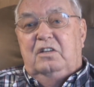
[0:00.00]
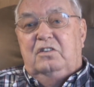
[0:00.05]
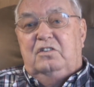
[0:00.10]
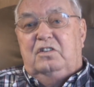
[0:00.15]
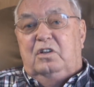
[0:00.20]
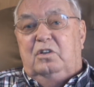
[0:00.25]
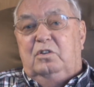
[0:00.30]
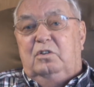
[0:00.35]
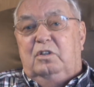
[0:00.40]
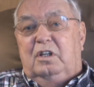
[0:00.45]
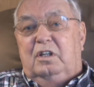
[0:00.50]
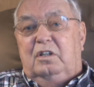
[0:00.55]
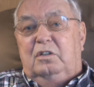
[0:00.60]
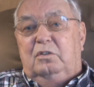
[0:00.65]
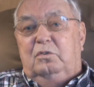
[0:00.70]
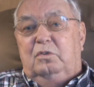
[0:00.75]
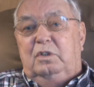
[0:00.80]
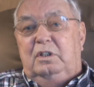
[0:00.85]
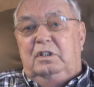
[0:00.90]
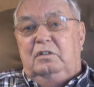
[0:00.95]

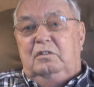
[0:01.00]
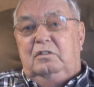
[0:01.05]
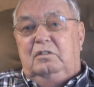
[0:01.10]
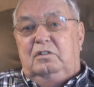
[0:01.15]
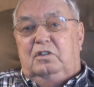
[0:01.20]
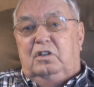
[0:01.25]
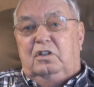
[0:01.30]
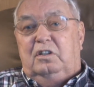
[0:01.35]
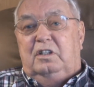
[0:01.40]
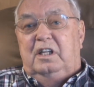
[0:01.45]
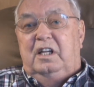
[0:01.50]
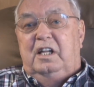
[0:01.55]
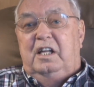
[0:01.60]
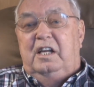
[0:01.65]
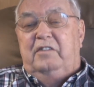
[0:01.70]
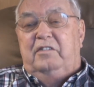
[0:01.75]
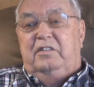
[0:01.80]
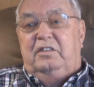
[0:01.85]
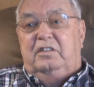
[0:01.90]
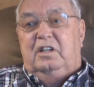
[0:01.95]
so we took in
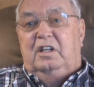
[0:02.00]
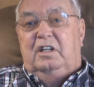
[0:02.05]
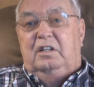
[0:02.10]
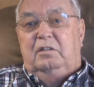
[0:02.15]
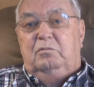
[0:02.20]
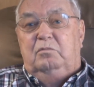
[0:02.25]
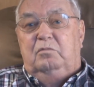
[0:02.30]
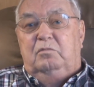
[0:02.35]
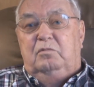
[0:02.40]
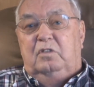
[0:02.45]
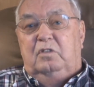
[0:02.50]
everything.